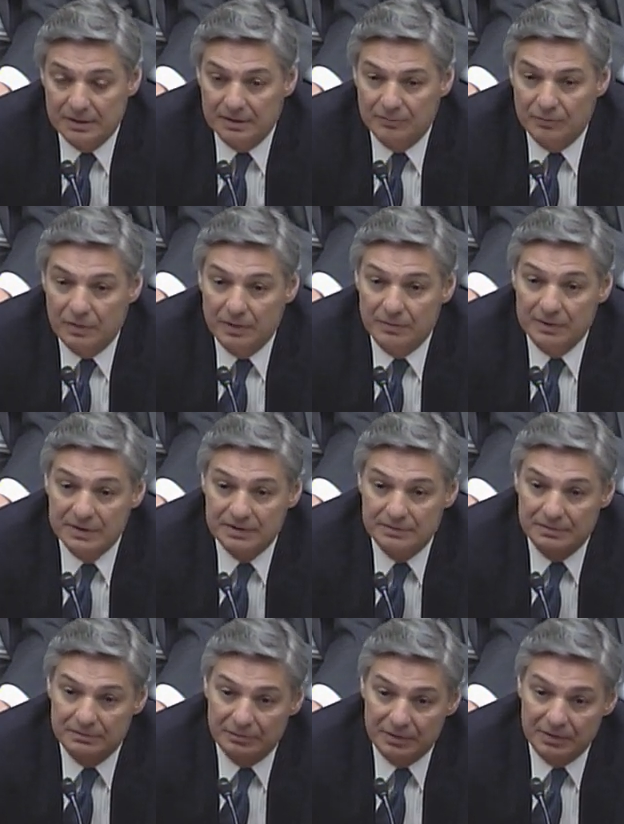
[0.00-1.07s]
where we
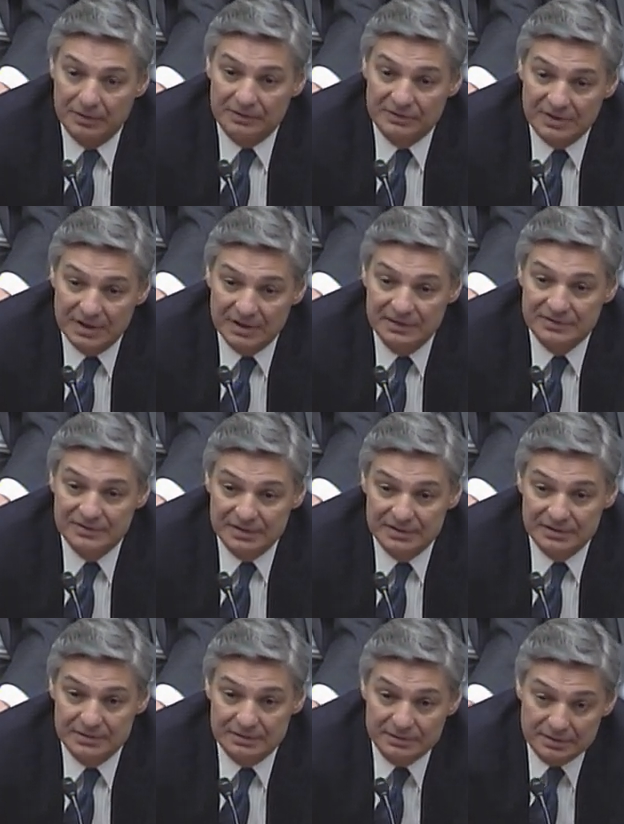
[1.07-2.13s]
where there
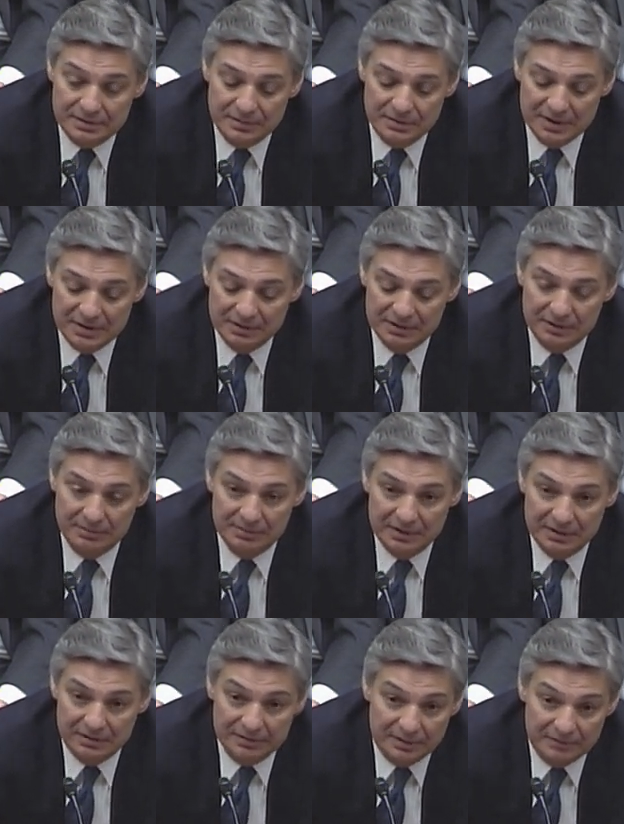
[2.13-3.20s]
tendency to be a little
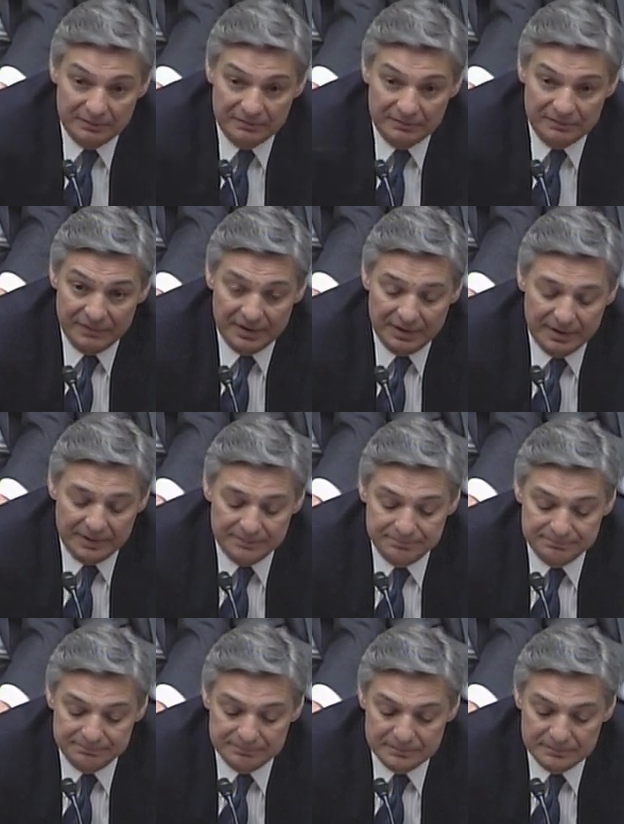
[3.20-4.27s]
bit of
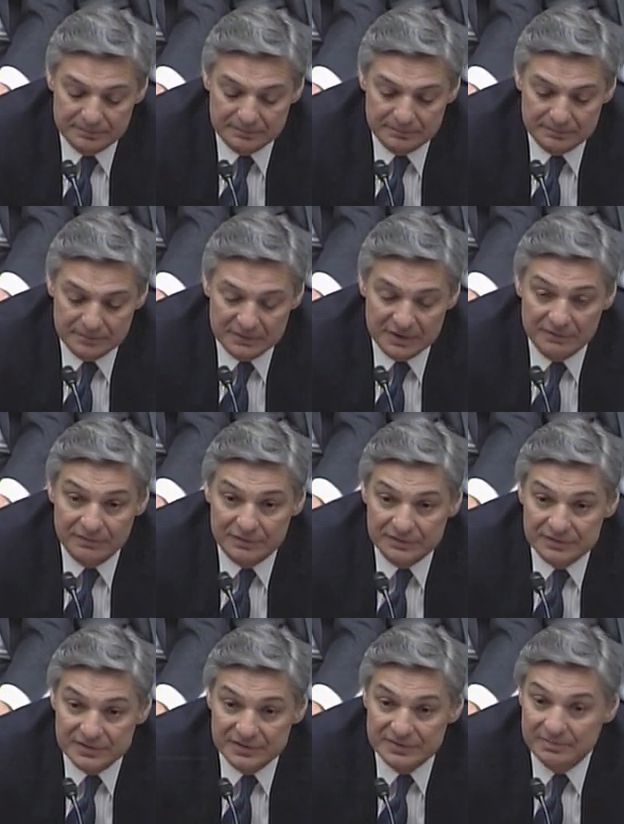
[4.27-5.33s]
um,
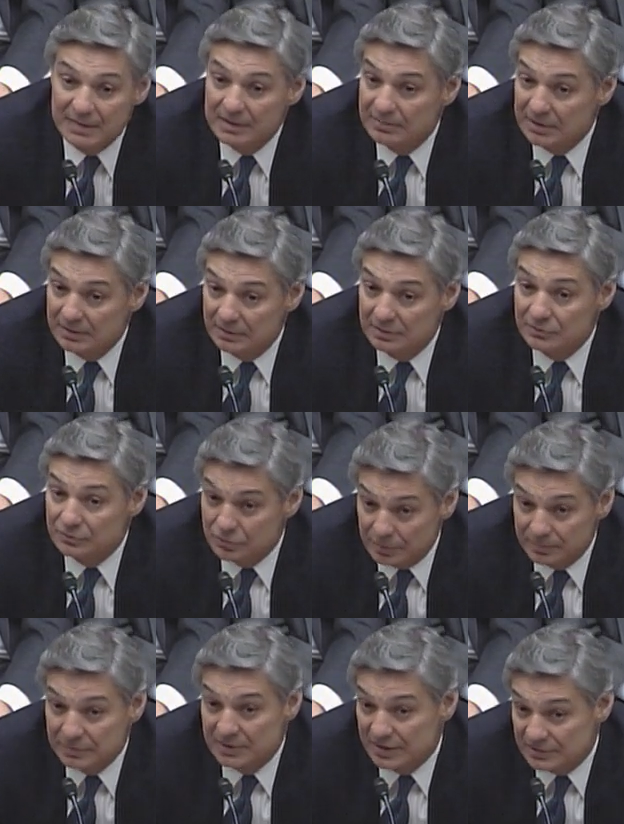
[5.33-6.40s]
differences maybe in the
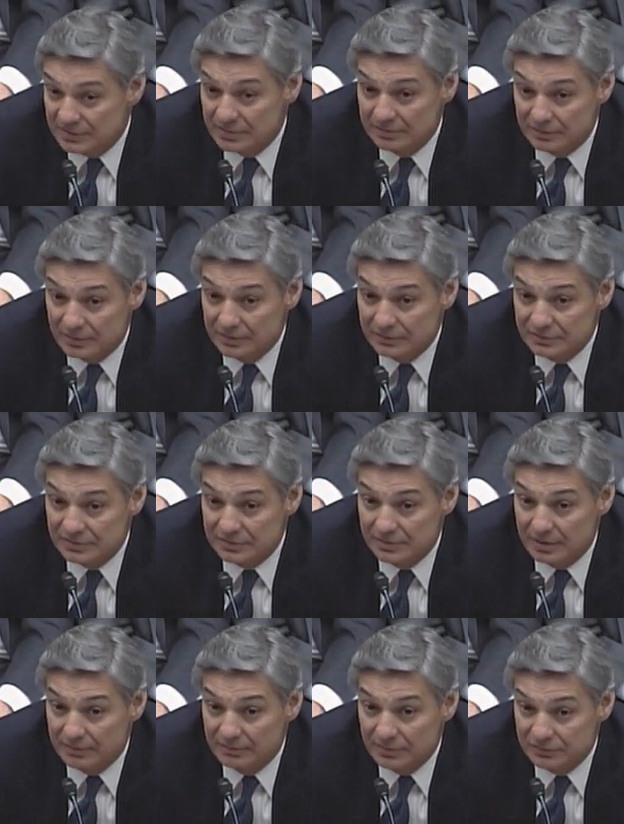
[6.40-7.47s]
interpretation of those
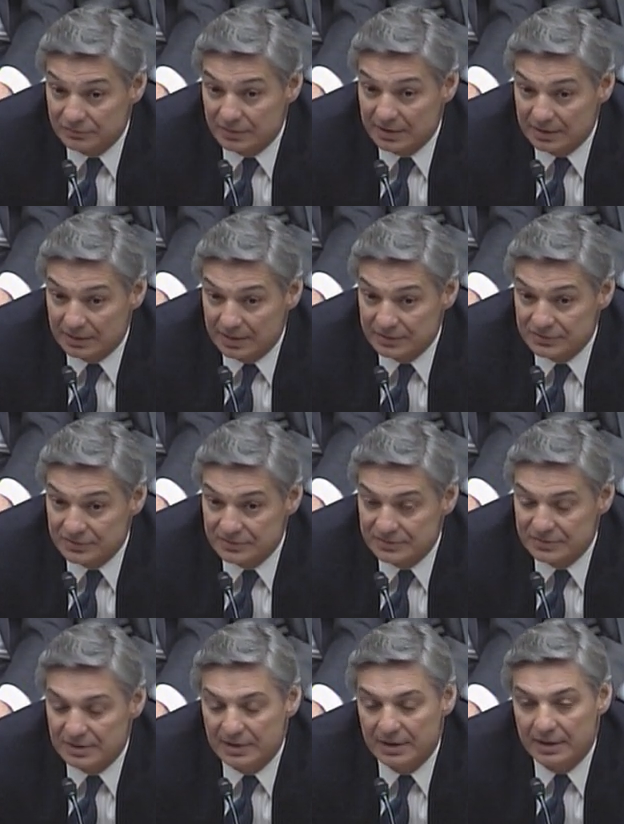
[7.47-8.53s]
of those
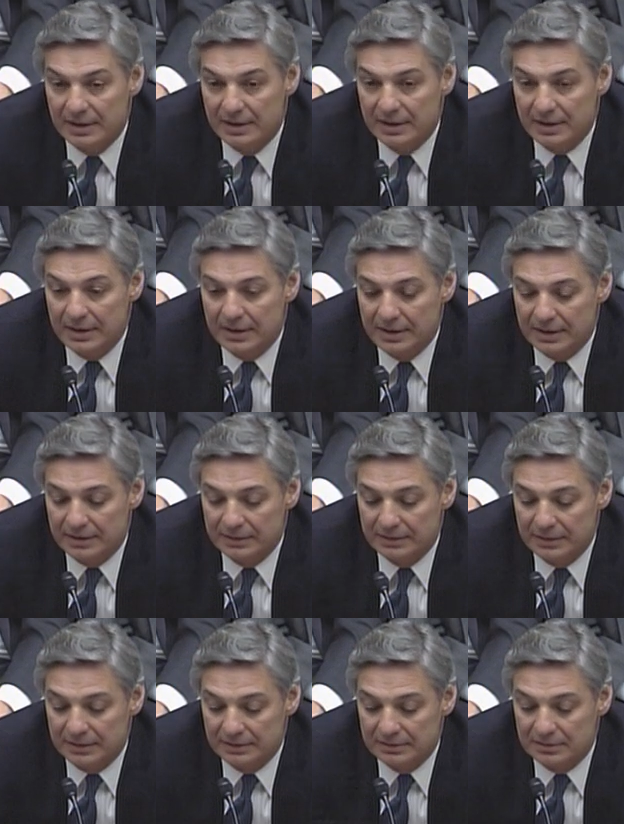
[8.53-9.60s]
regulations. And
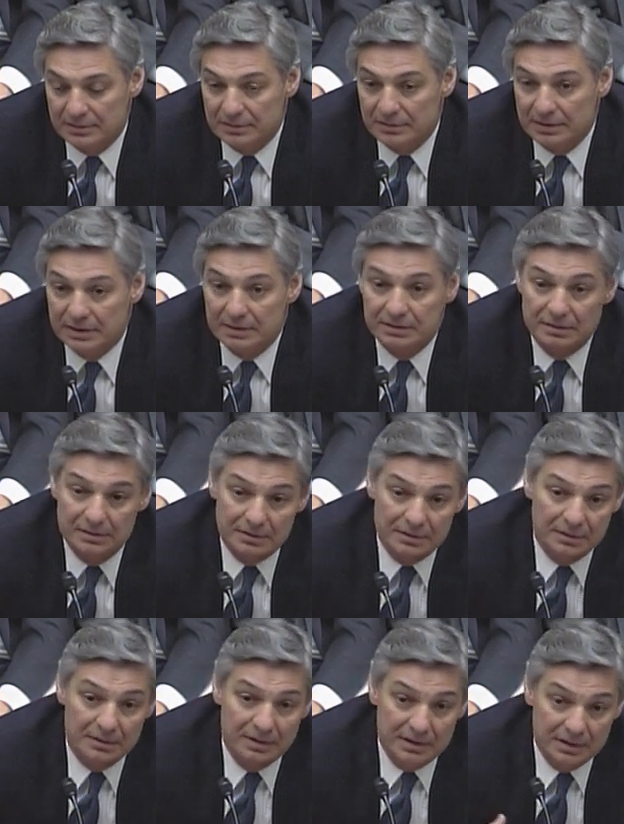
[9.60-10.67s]
uh, clearly,
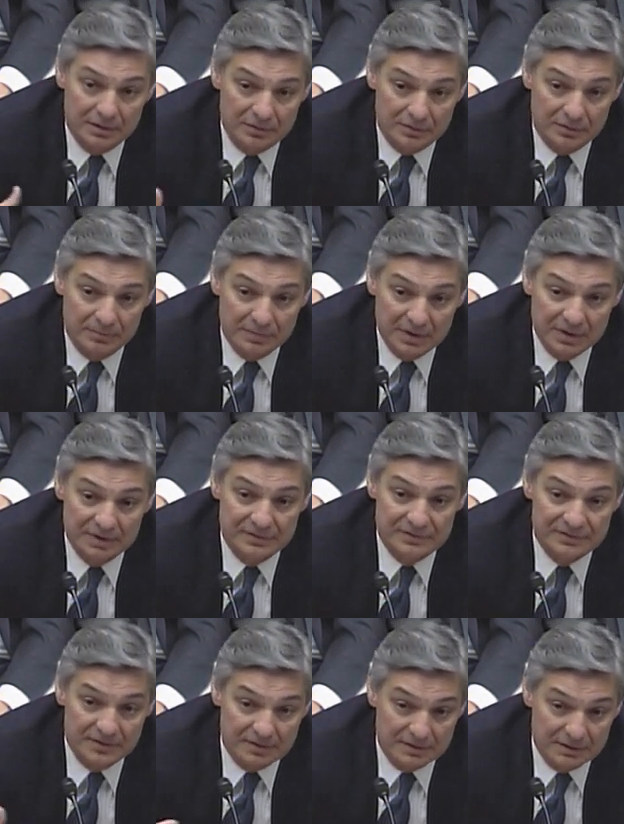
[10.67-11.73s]
the
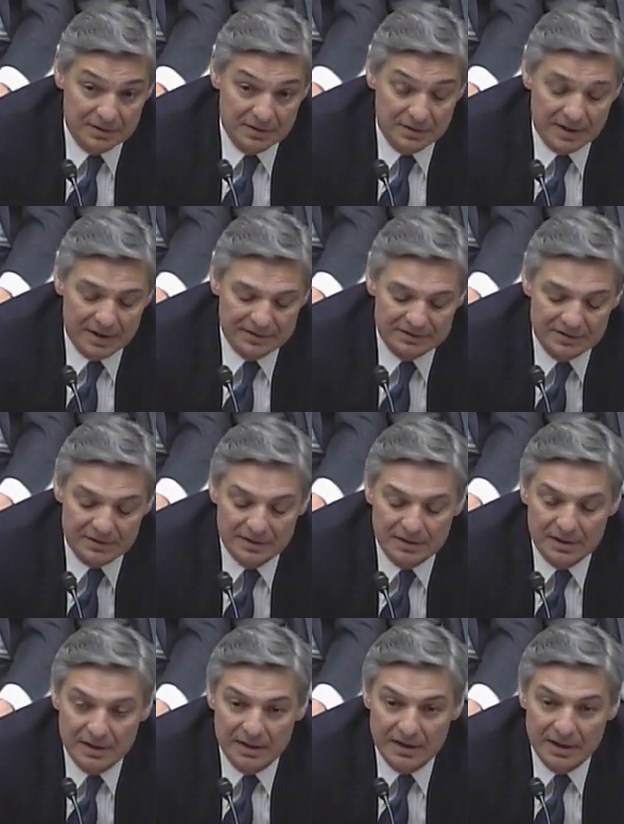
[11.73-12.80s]
Europeans and EASA
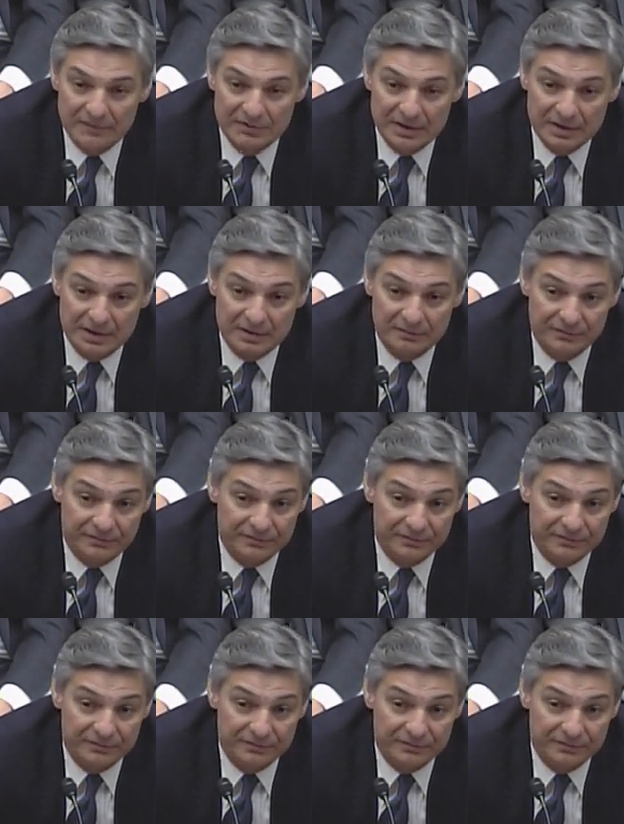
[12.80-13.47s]
have taken a,